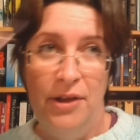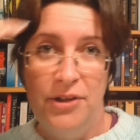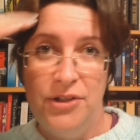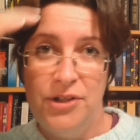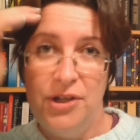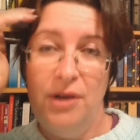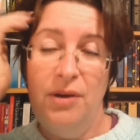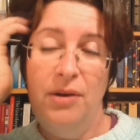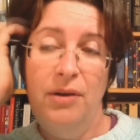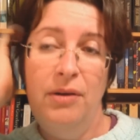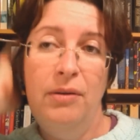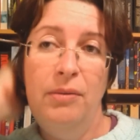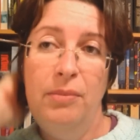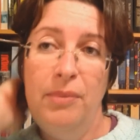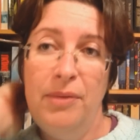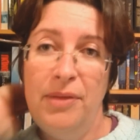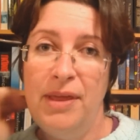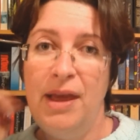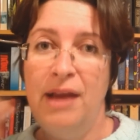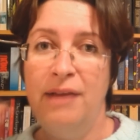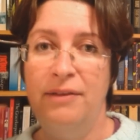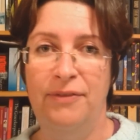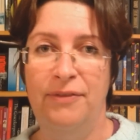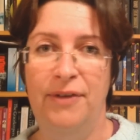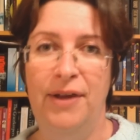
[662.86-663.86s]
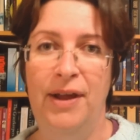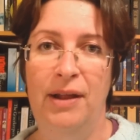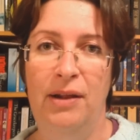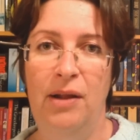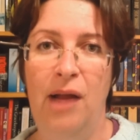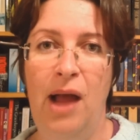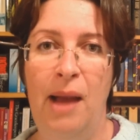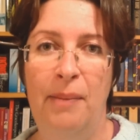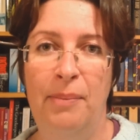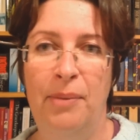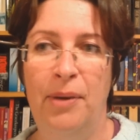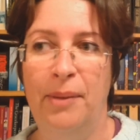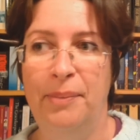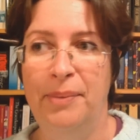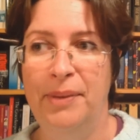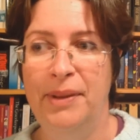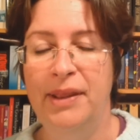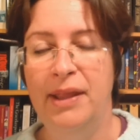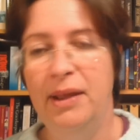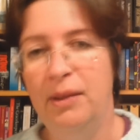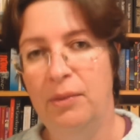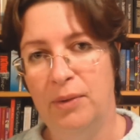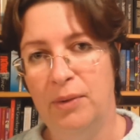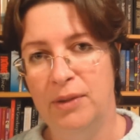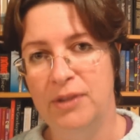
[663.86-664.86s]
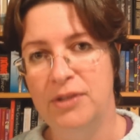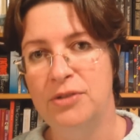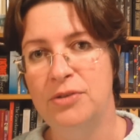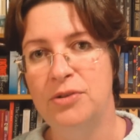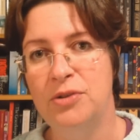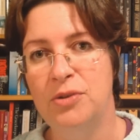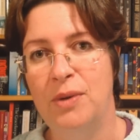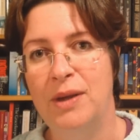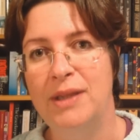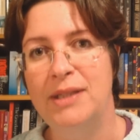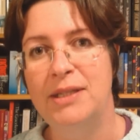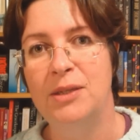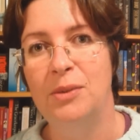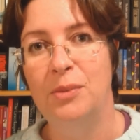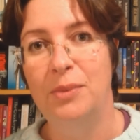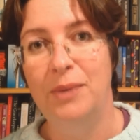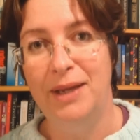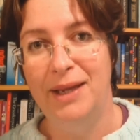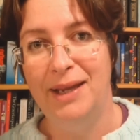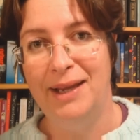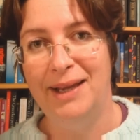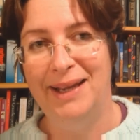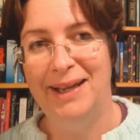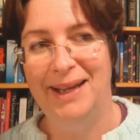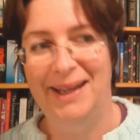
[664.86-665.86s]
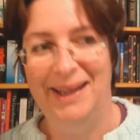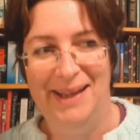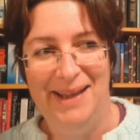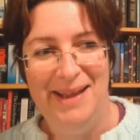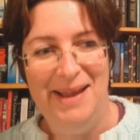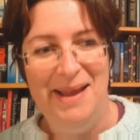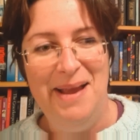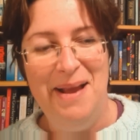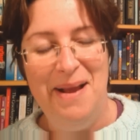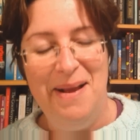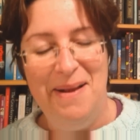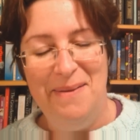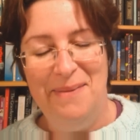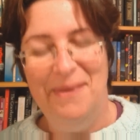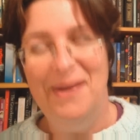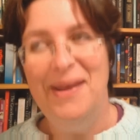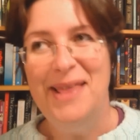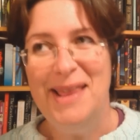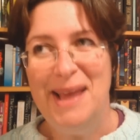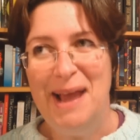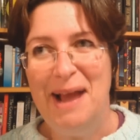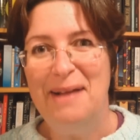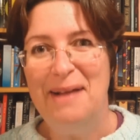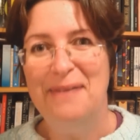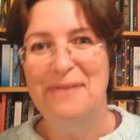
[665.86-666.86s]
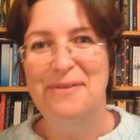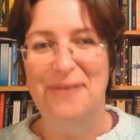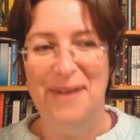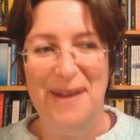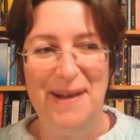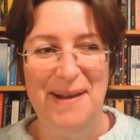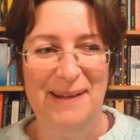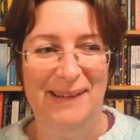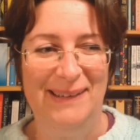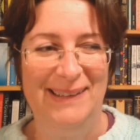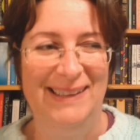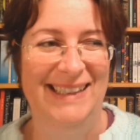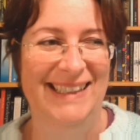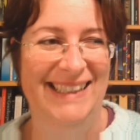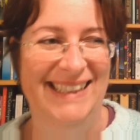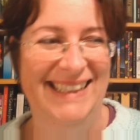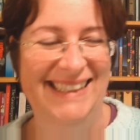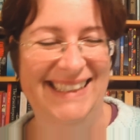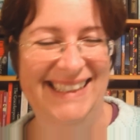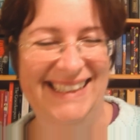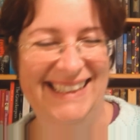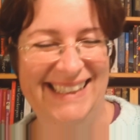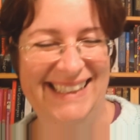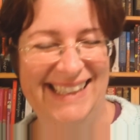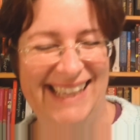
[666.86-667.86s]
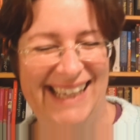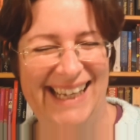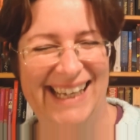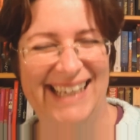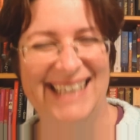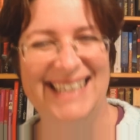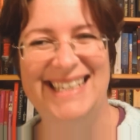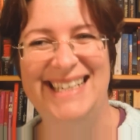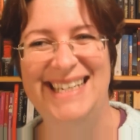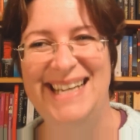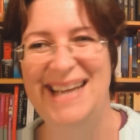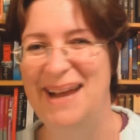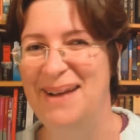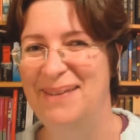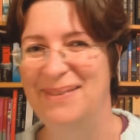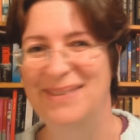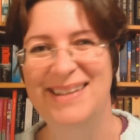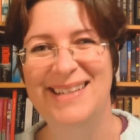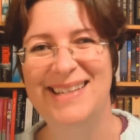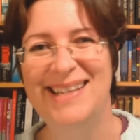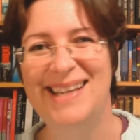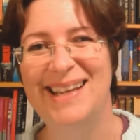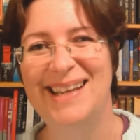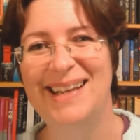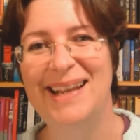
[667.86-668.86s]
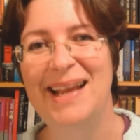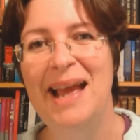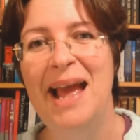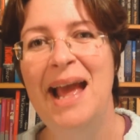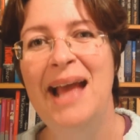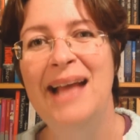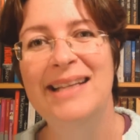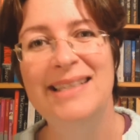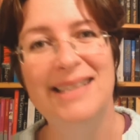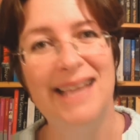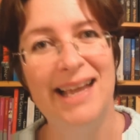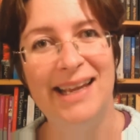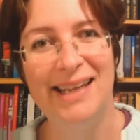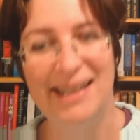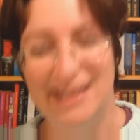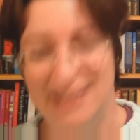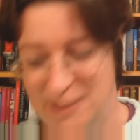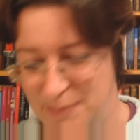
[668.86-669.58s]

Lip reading: So without fail, I pop in there once or twice a week. Without fail. Damn, it's like